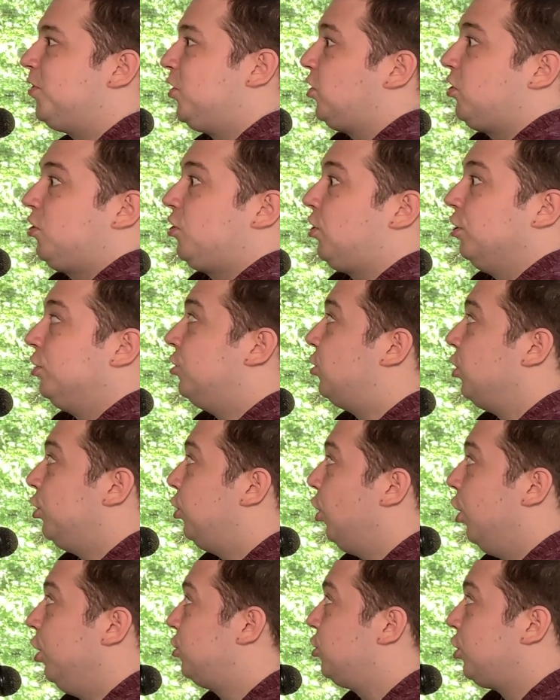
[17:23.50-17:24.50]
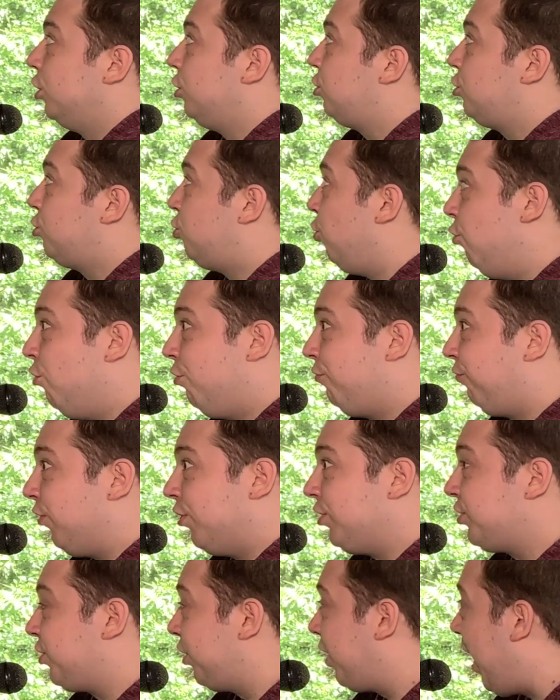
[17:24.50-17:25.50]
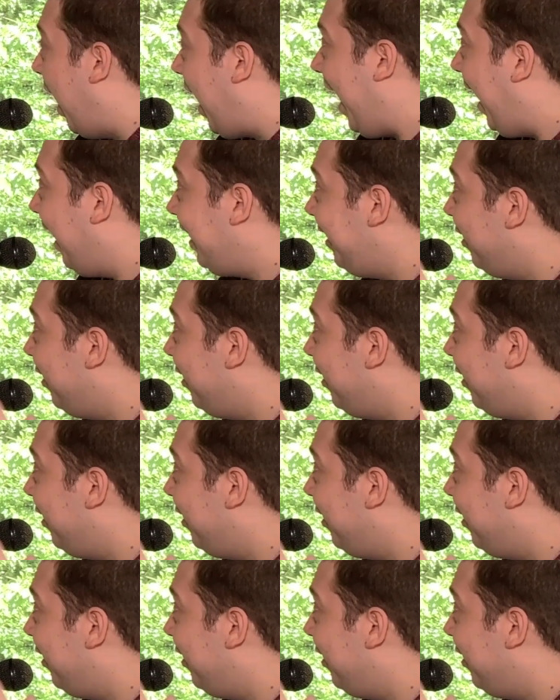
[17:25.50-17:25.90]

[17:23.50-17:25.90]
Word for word: it's, a, it's a two for the guy.